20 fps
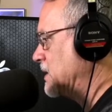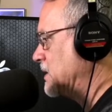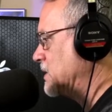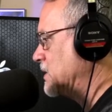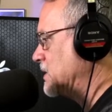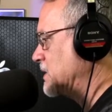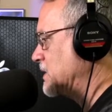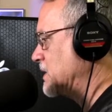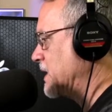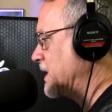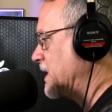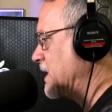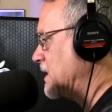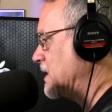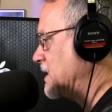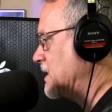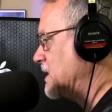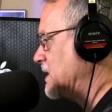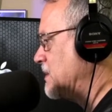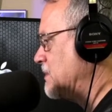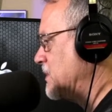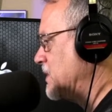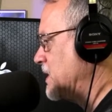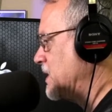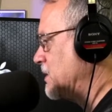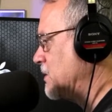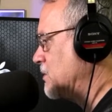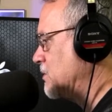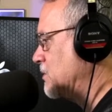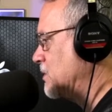Looks like I'm
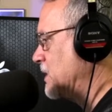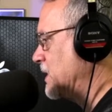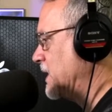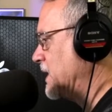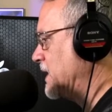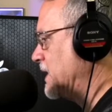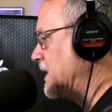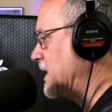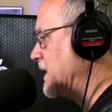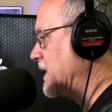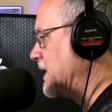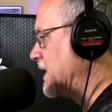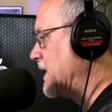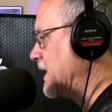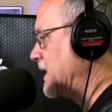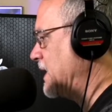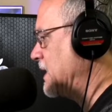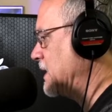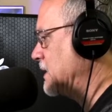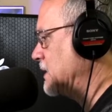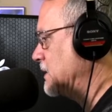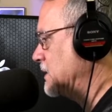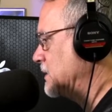the only guy.